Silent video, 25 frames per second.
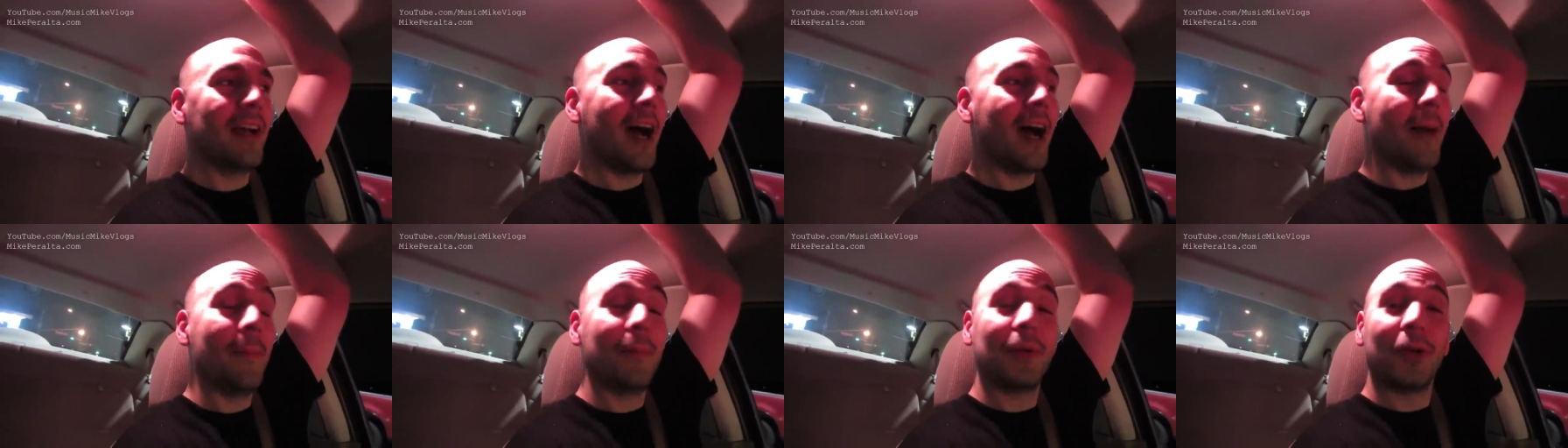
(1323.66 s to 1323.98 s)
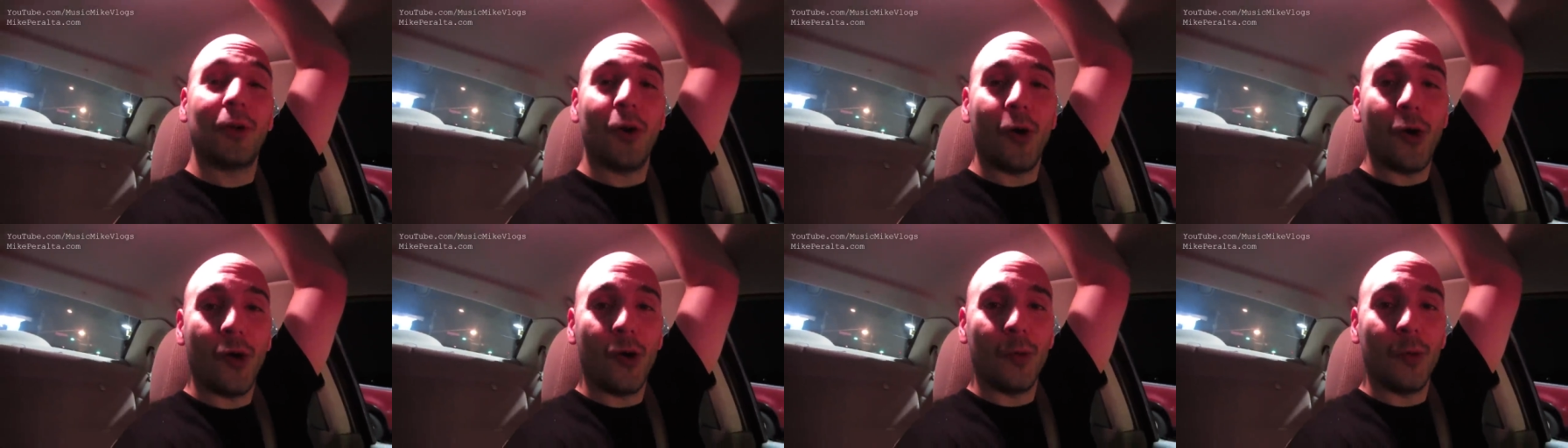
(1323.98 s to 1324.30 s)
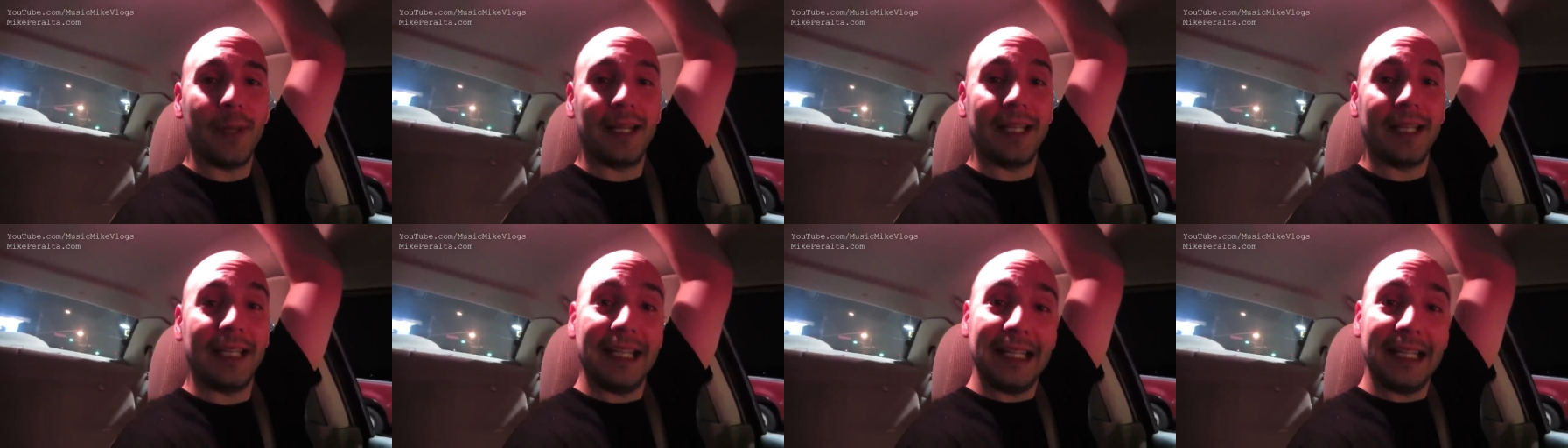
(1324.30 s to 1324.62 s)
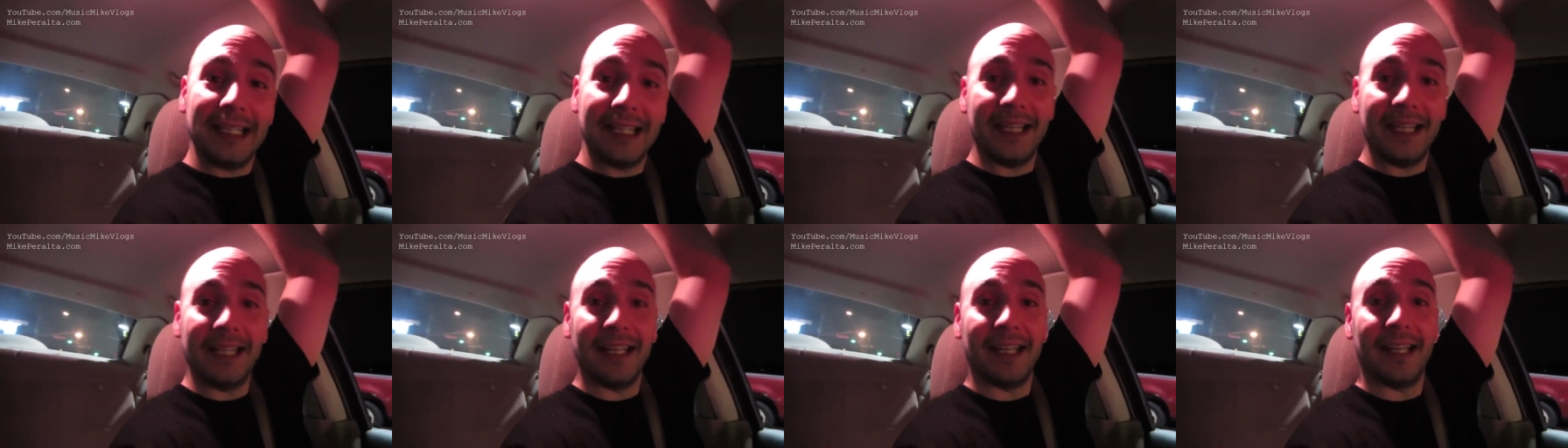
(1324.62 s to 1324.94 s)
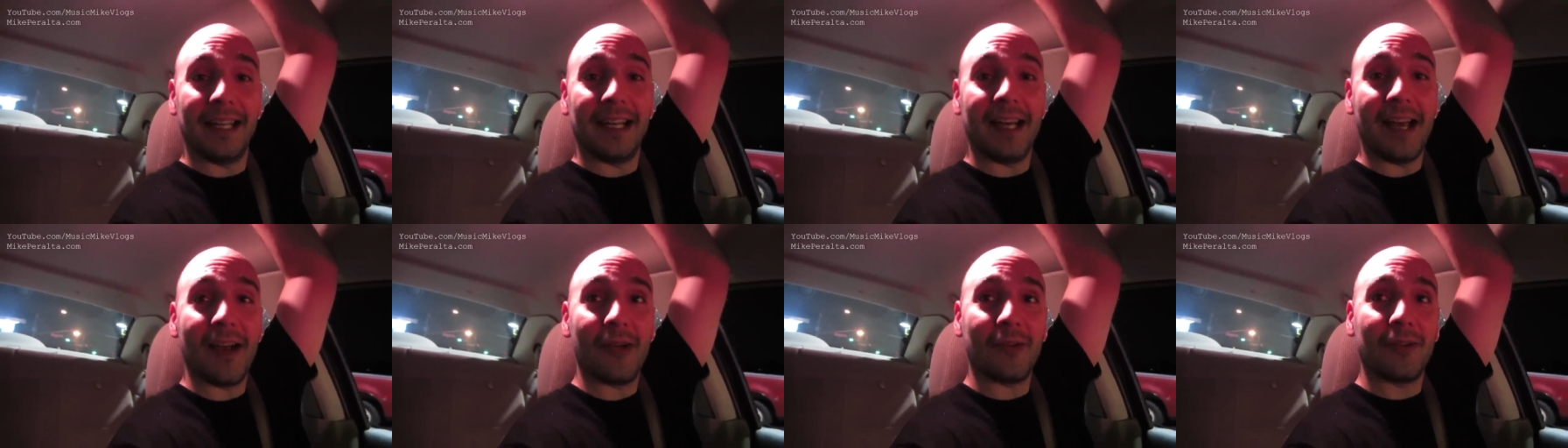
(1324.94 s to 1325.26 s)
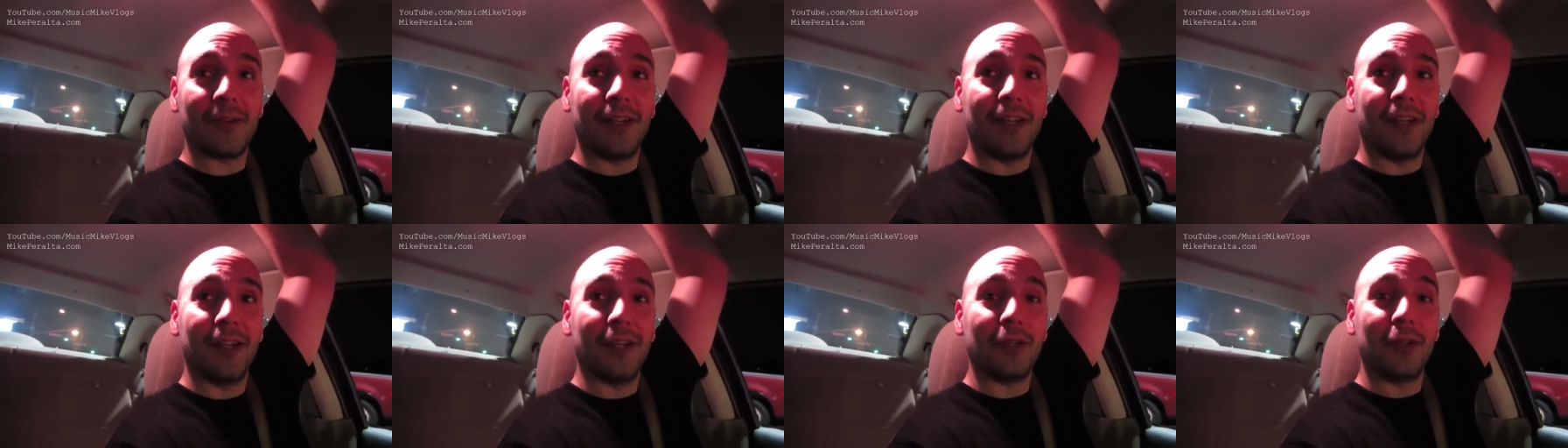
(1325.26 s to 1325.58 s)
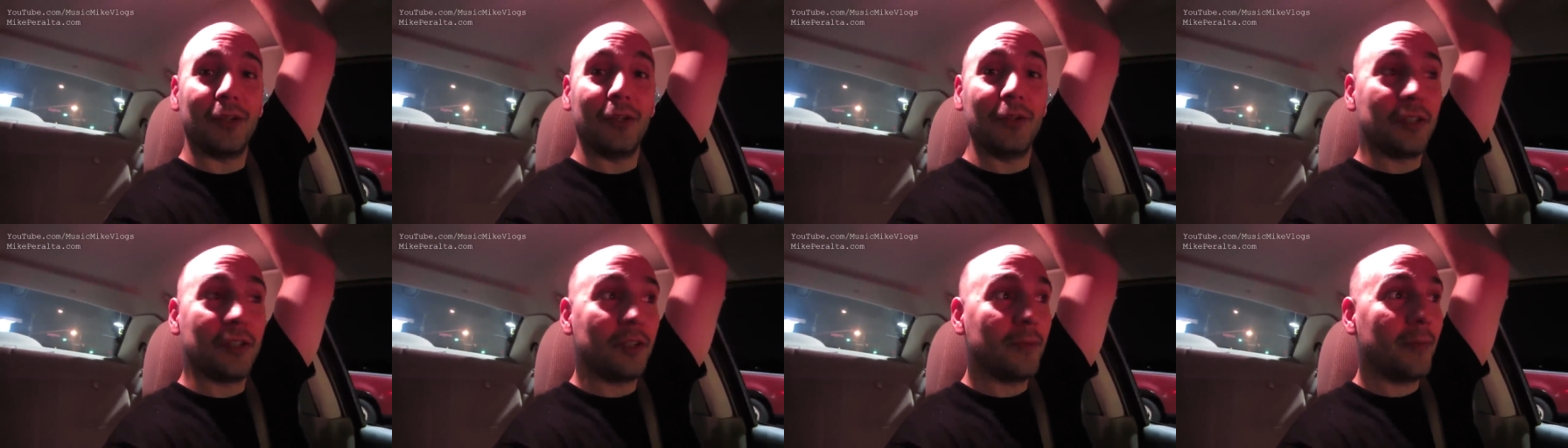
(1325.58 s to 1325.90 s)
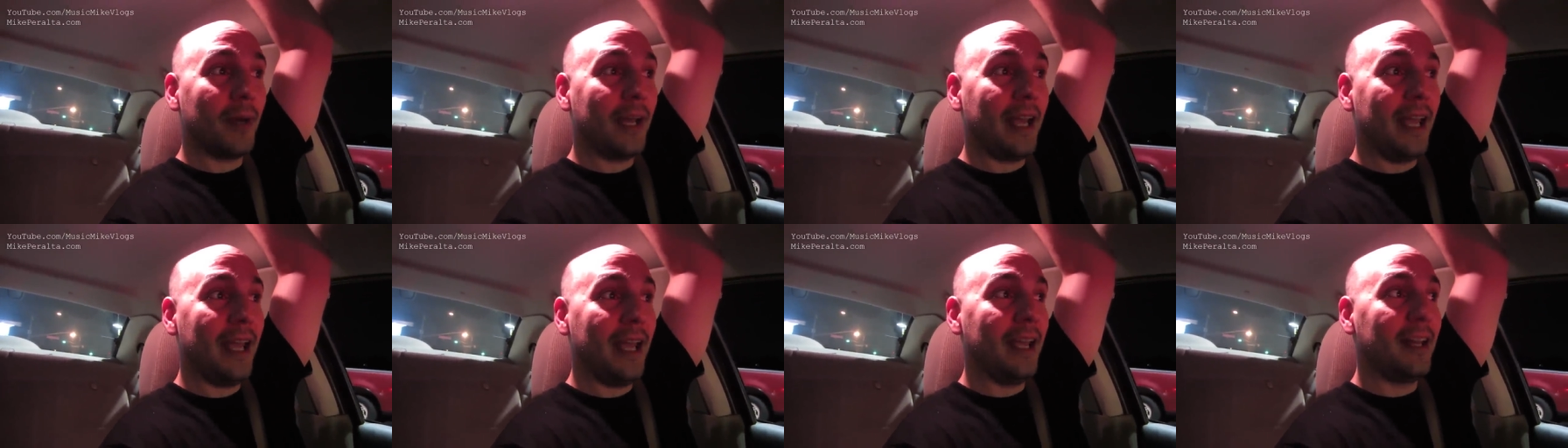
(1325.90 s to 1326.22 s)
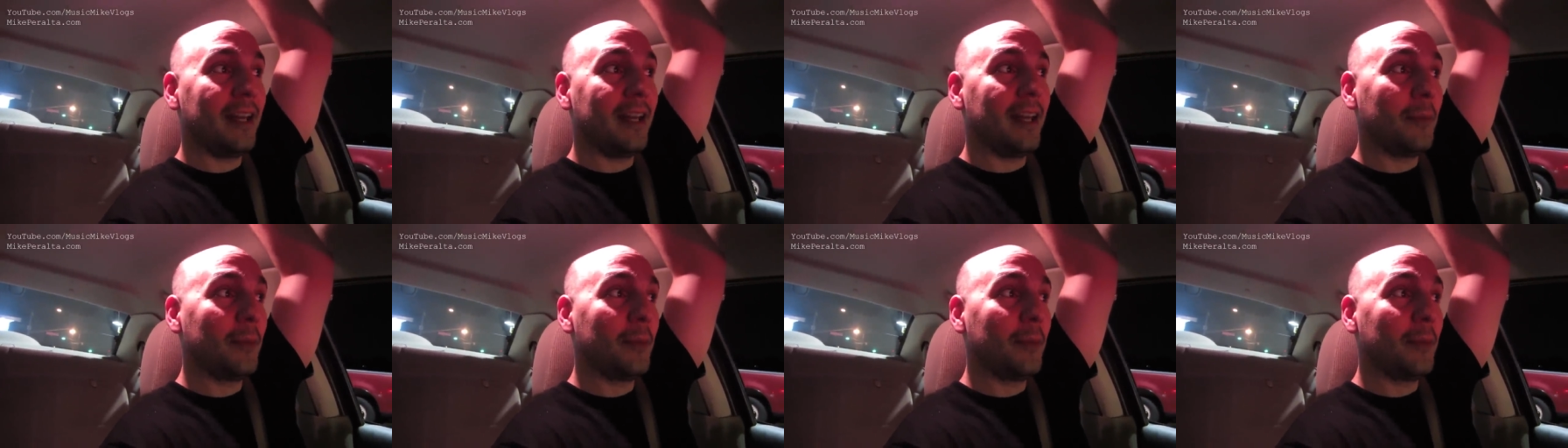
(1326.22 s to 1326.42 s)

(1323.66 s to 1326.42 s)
I'm gonna go home and eat the In-N-Out. Using my hand,